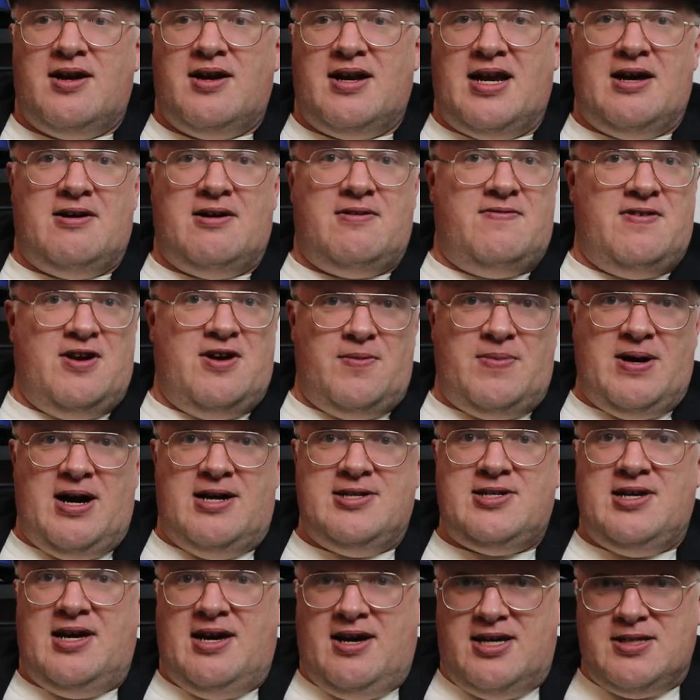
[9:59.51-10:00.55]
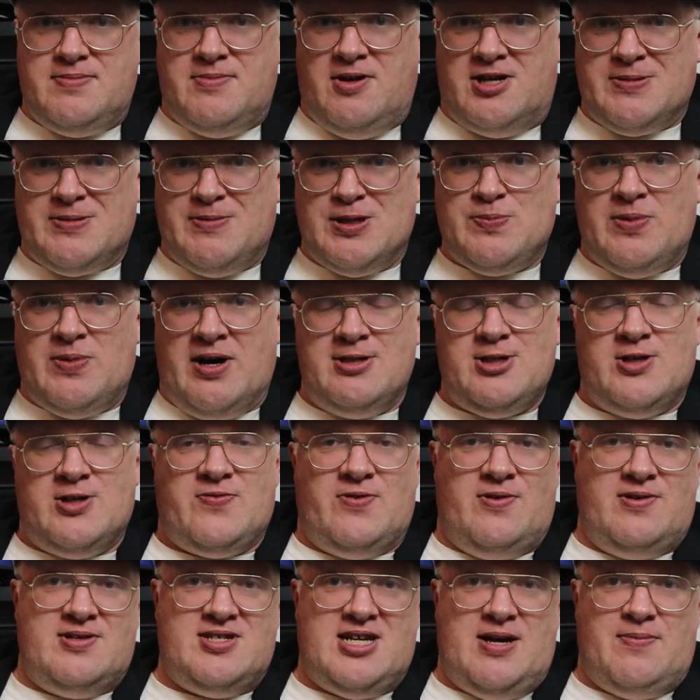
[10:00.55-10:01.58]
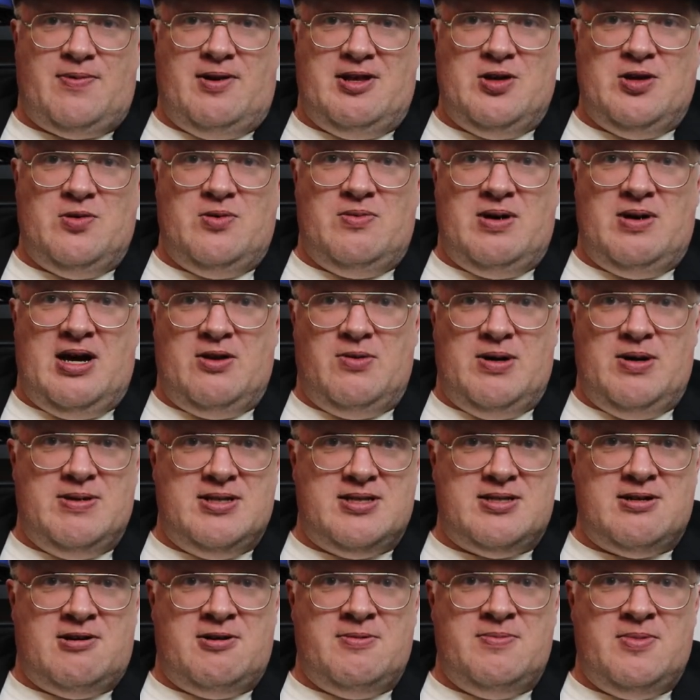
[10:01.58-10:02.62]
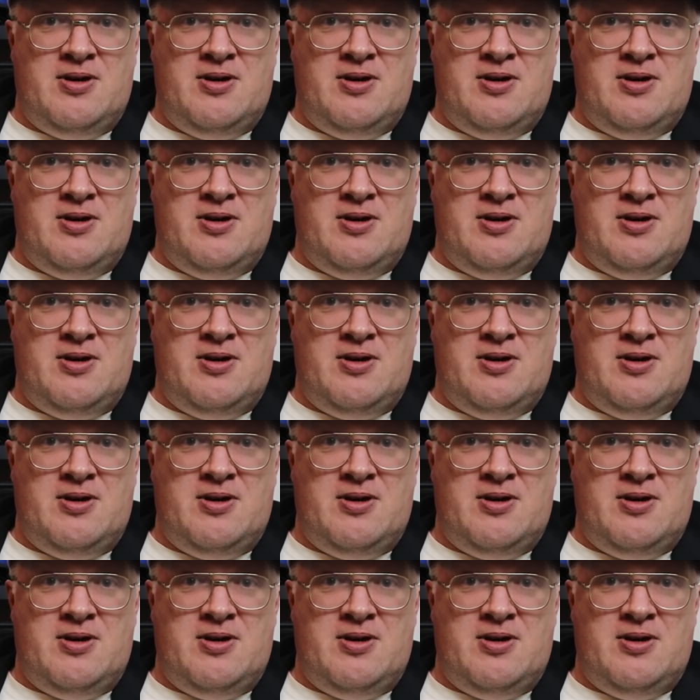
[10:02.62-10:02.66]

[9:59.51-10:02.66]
Now, Fenerbahce has multiple sponsors, for example, and the women's are